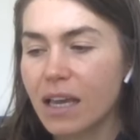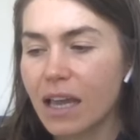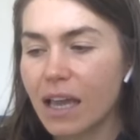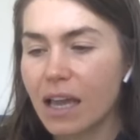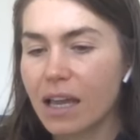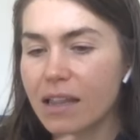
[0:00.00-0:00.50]

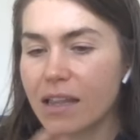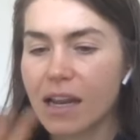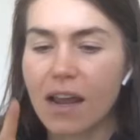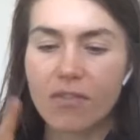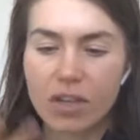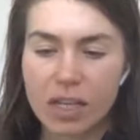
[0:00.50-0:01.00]
And
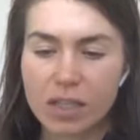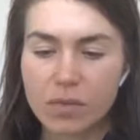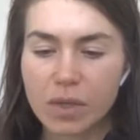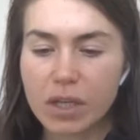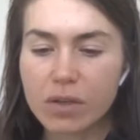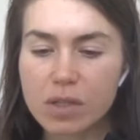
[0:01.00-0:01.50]
then everything's
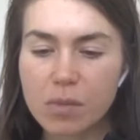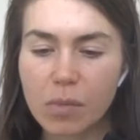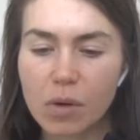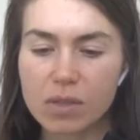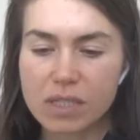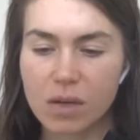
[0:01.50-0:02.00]

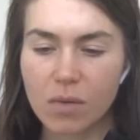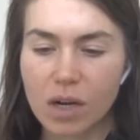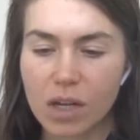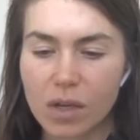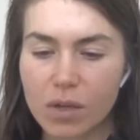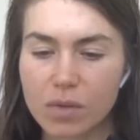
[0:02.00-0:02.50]
reusable, didn't
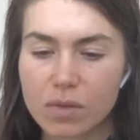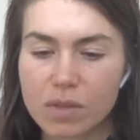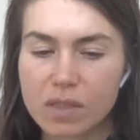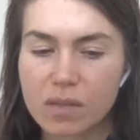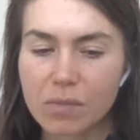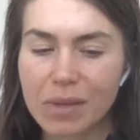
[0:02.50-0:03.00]
want to
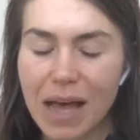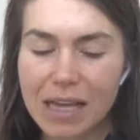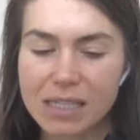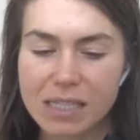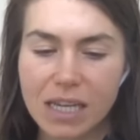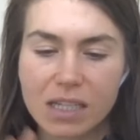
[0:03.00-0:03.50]
use
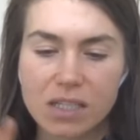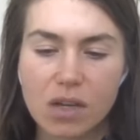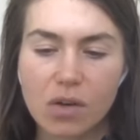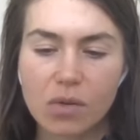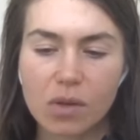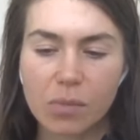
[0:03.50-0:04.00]
plastic.
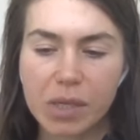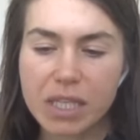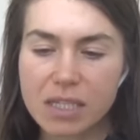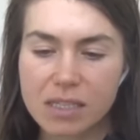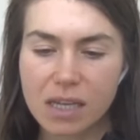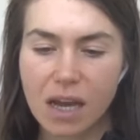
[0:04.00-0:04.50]
So the
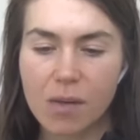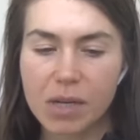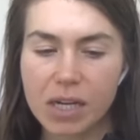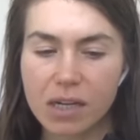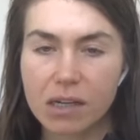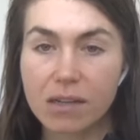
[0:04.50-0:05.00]
pieces come
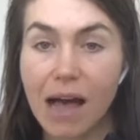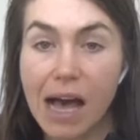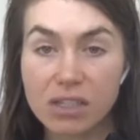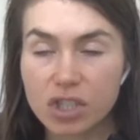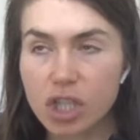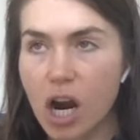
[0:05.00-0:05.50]
in a
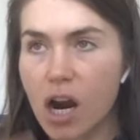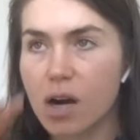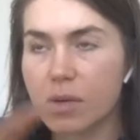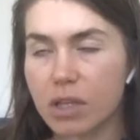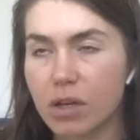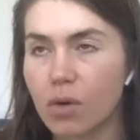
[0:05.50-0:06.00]
glass
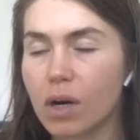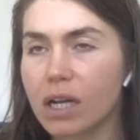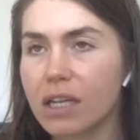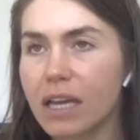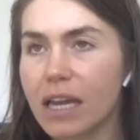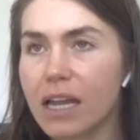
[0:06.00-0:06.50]
jar with a
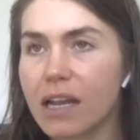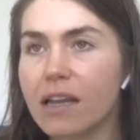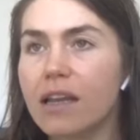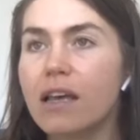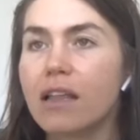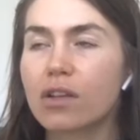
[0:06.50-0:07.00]
cork
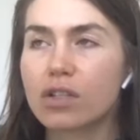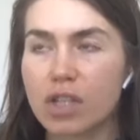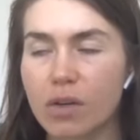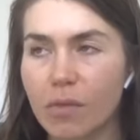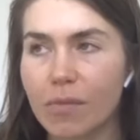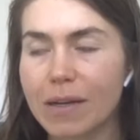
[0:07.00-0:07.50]
lid, the
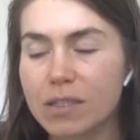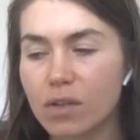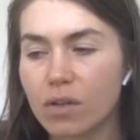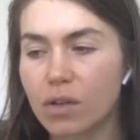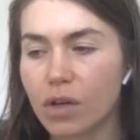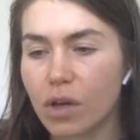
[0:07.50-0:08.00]
tube of
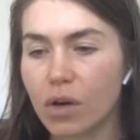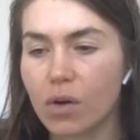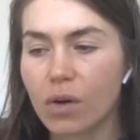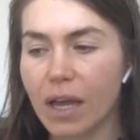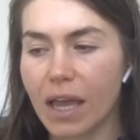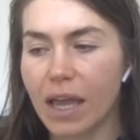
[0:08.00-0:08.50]
puzzle
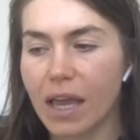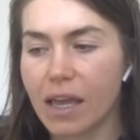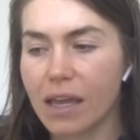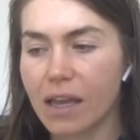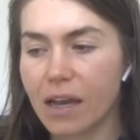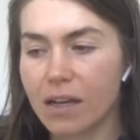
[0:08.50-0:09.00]
glue,
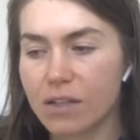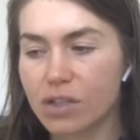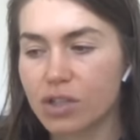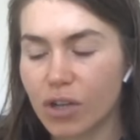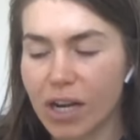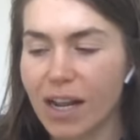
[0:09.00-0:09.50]
a, a
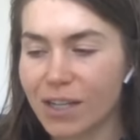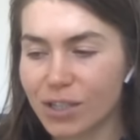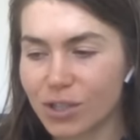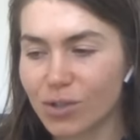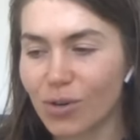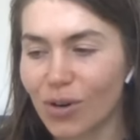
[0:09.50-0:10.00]
straight
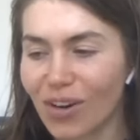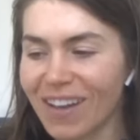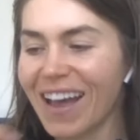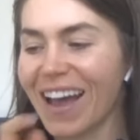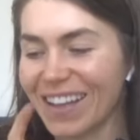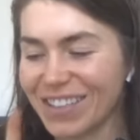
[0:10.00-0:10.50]
edge tool.
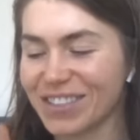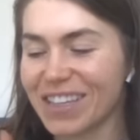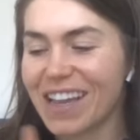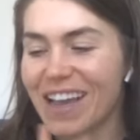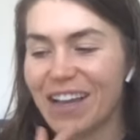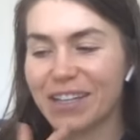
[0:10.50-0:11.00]

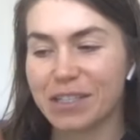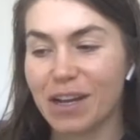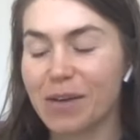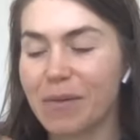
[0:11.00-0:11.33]
Actually, talk